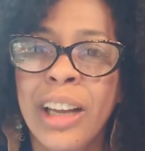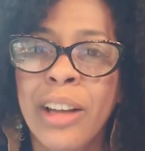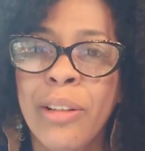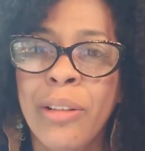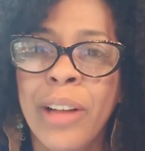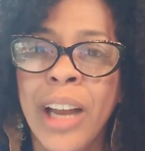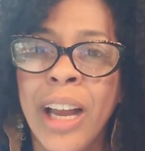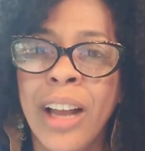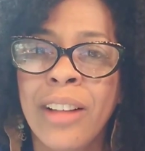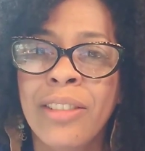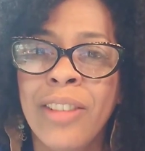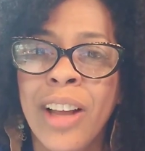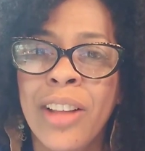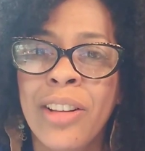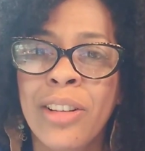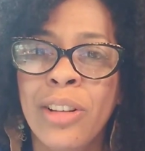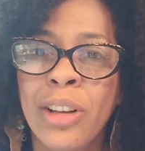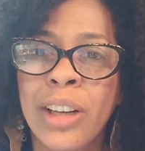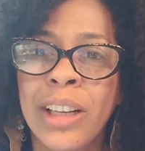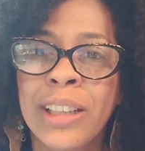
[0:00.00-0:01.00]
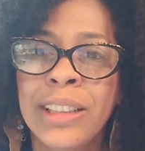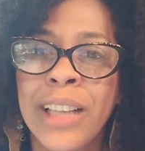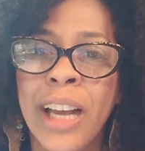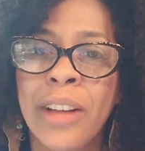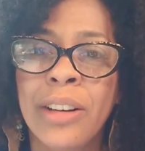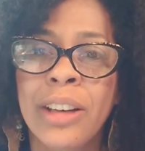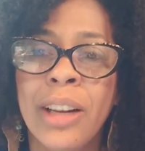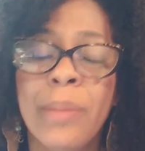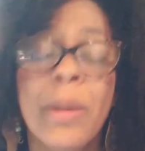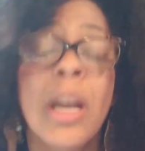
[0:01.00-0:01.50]
Around rather looking
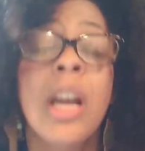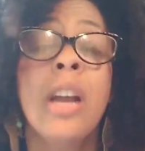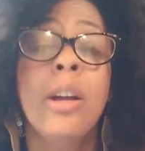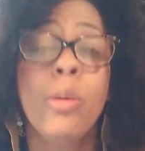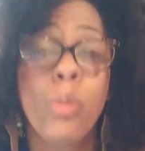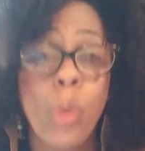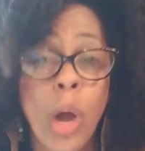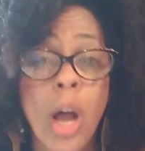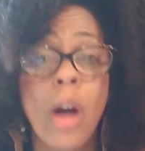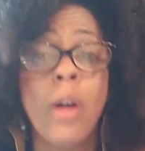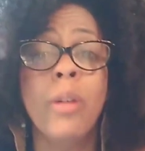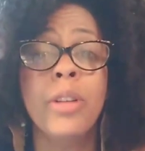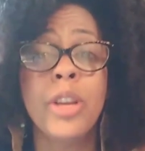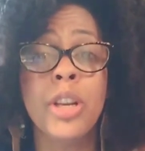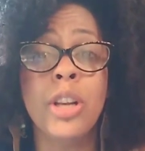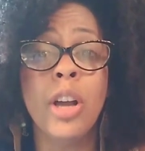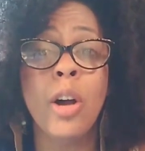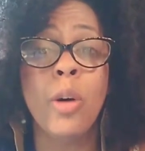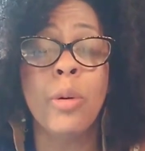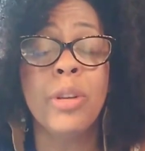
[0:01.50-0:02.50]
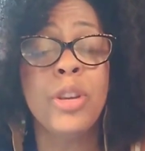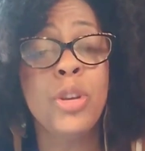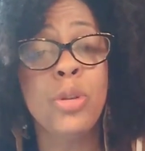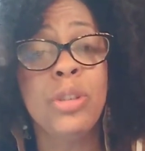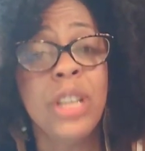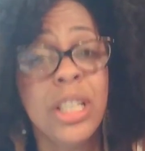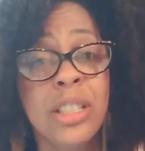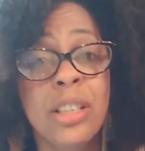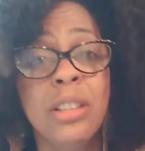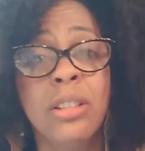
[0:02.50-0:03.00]
down and up. Well, you know,
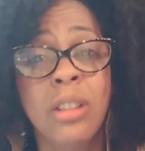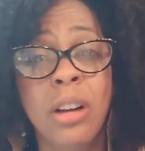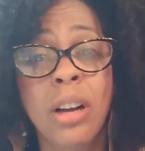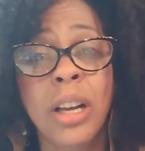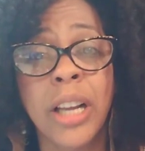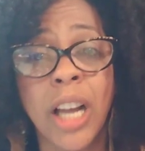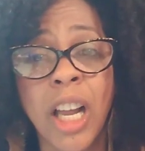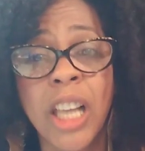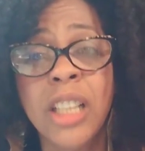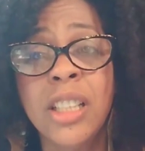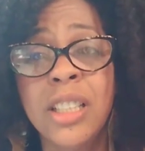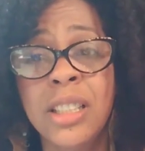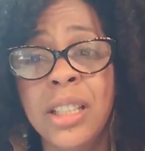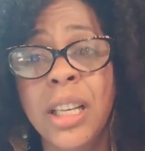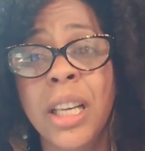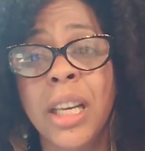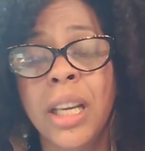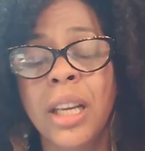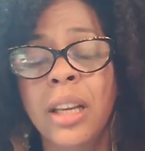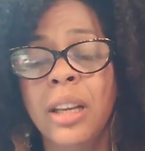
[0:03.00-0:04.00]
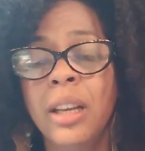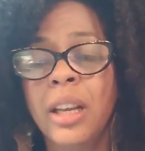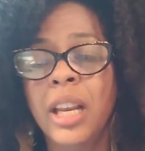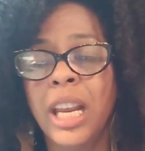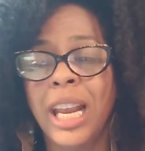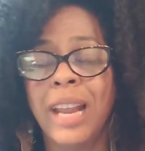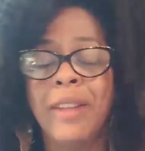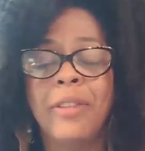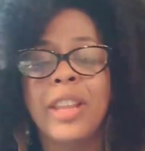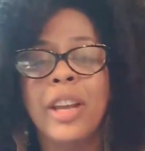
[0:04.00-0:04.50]
you need to look and see
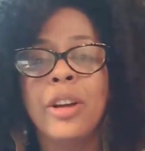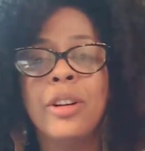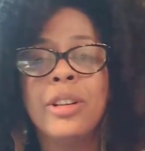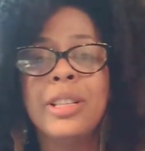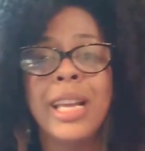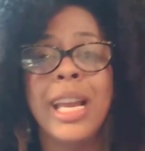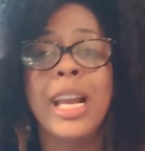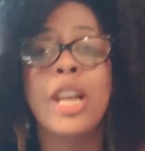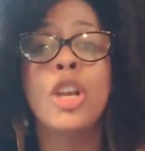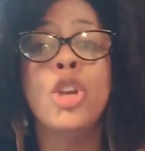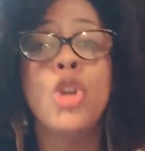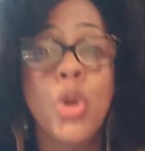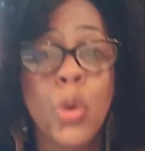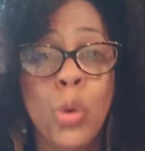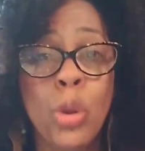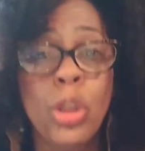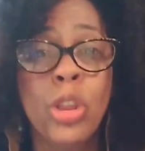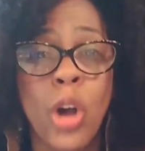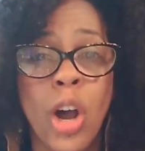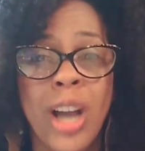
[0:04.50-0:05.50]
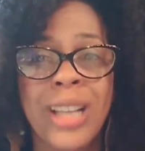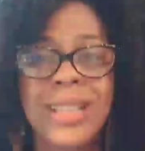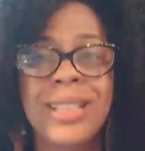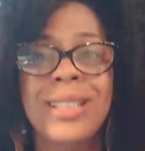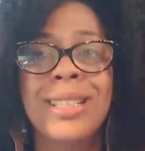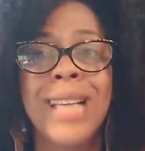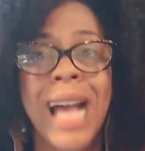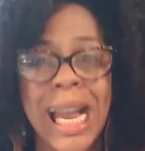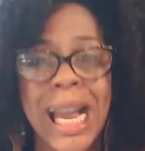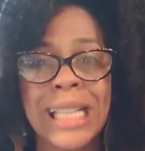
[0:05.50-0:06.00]
if there's a New
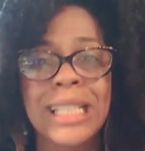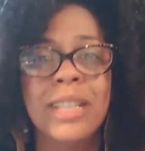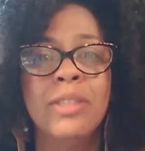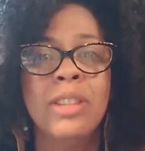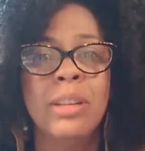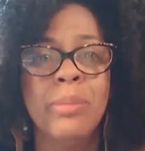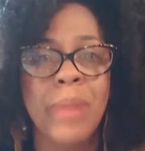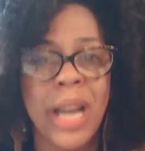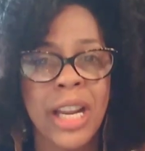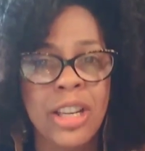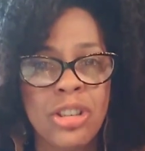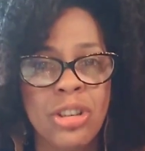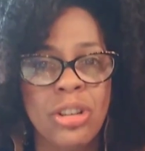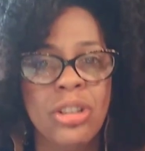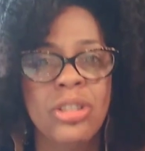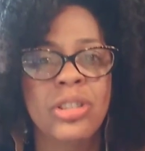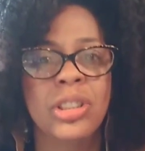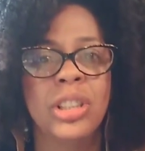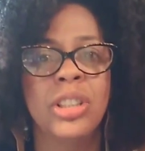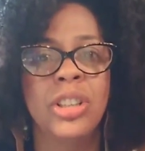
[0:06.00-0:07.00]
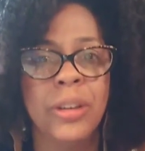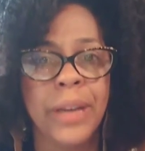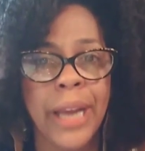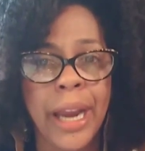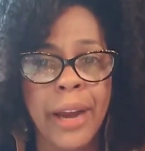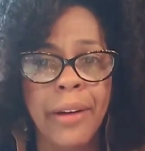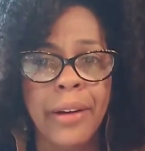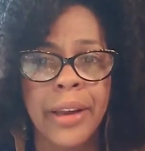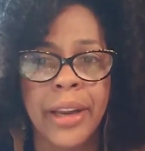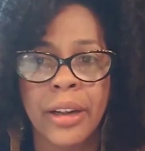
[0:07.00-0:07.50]
Thought Science of the Mind church in your
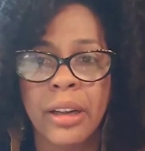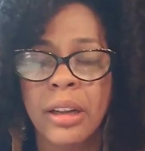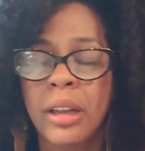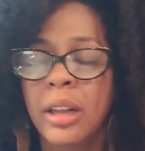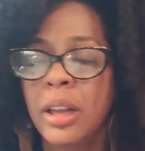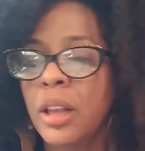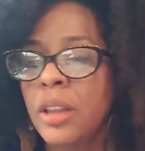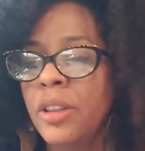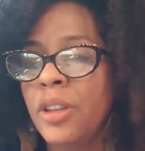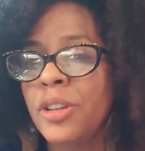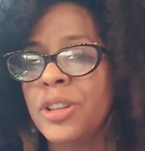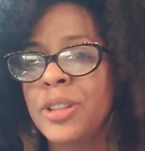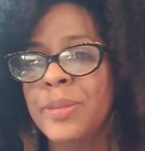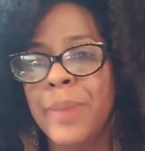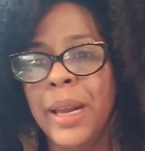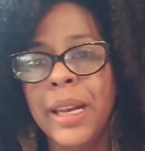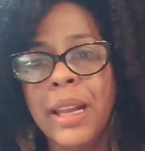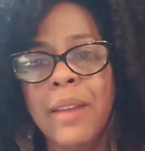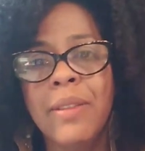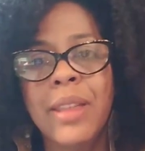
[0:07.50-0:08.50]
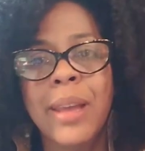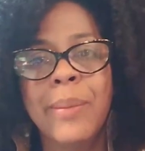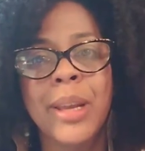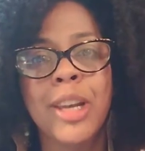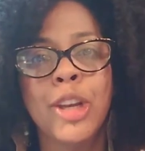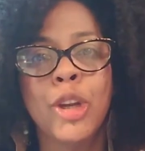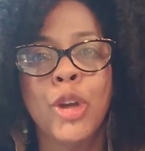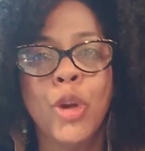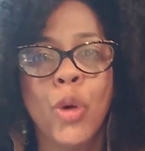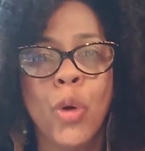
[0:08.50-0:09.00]
area. There's many of them
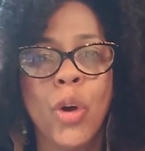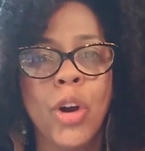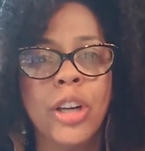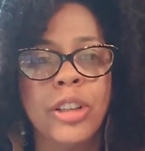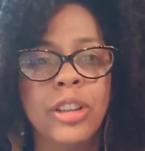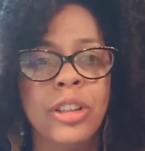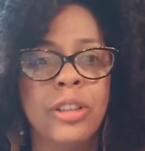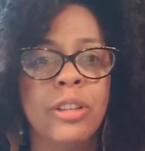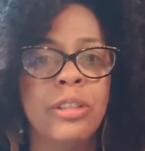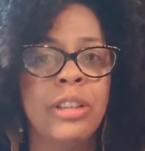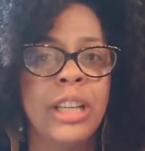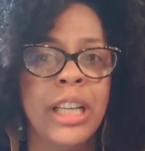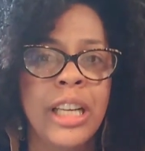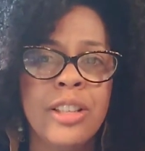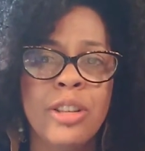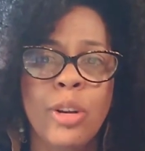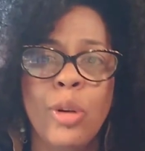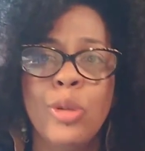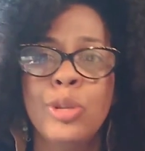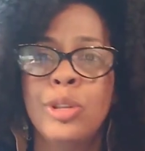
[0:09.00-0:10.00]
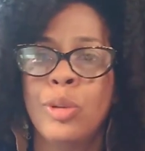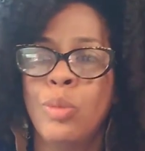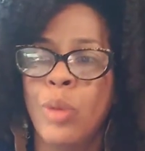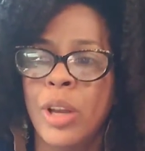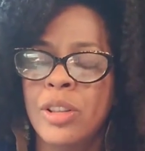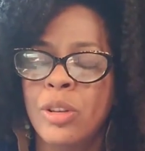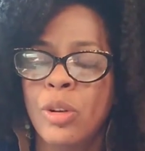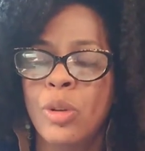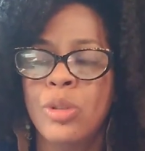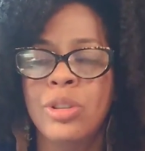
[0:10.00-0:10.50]
in New York. They're in the East Coast, the
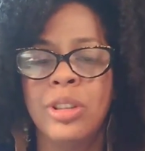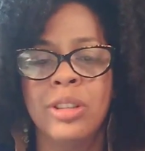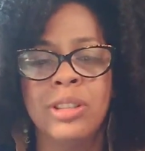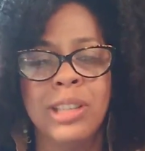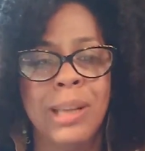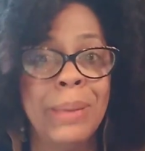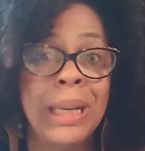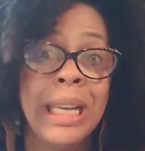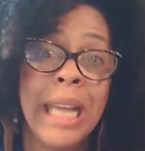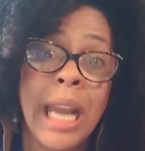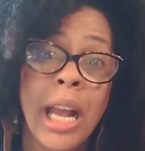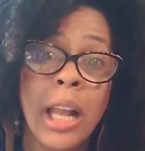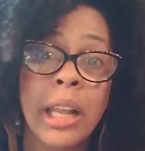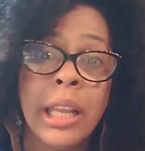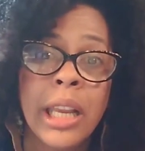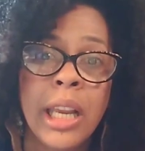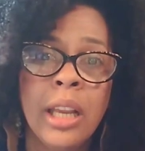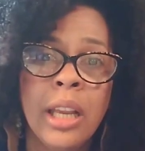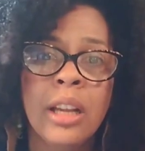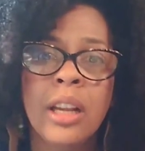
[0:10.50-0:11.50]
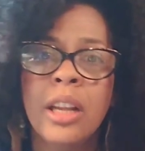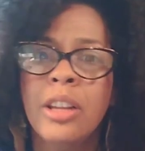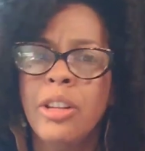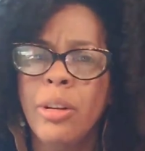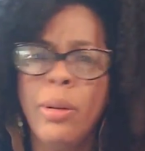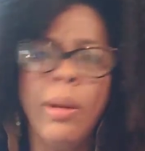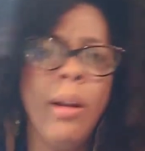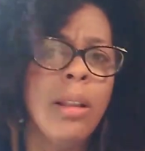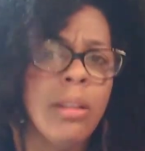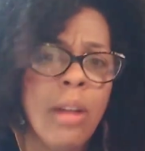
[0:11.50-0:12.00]
West Coast. There's some in Cali.
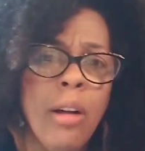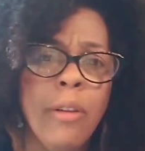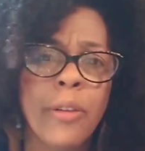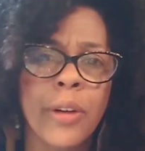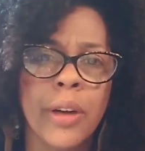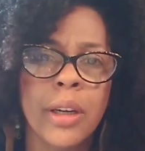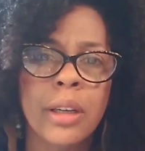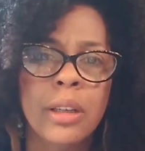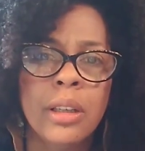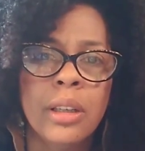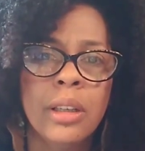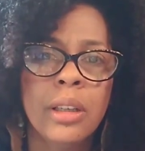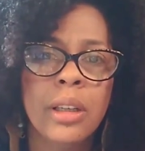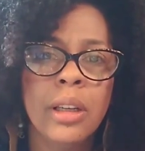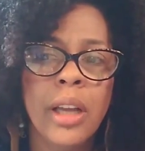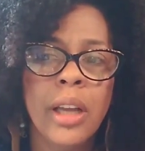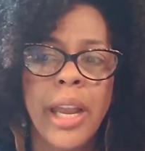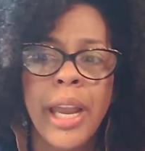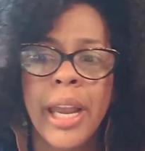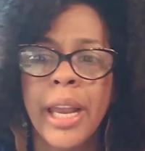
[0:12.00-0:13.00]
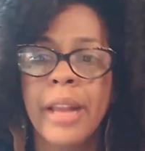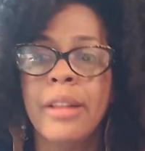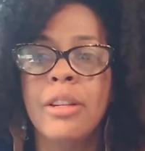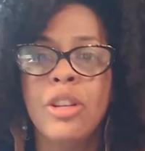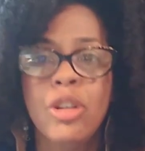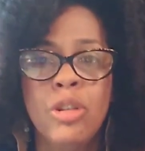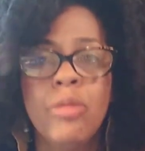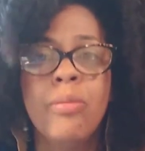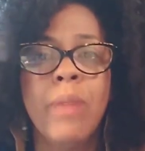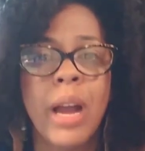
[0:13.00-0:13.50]
They're all over.
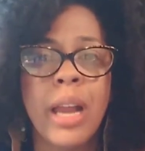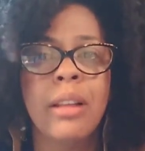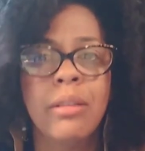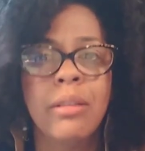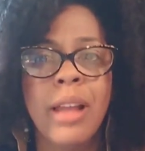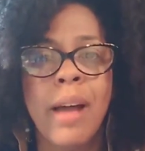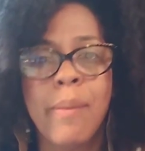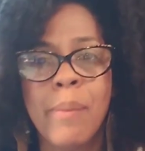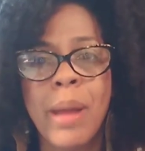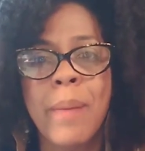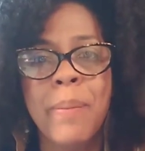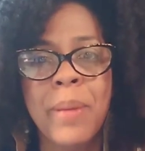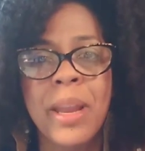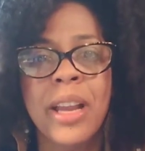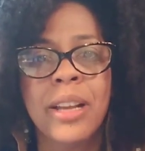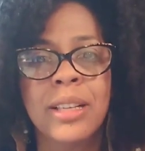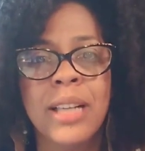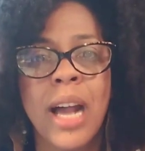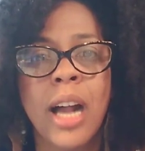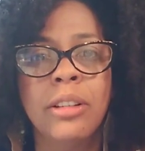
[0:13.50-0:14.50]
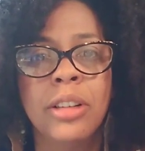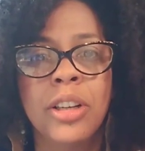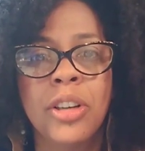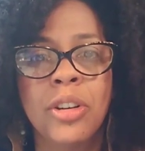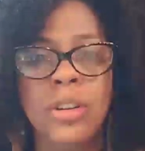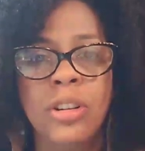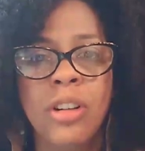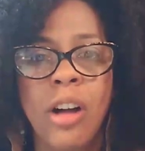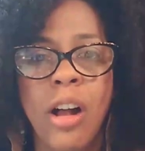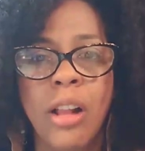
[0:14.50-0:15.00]
And that might be exactly
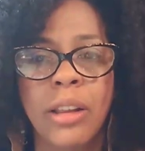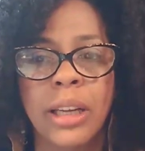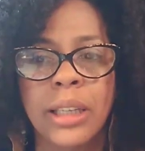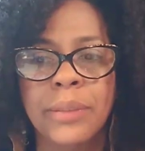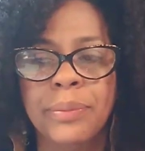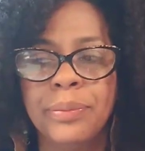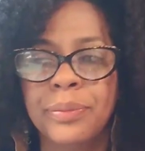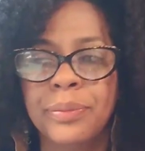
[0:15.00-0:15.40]
your calling.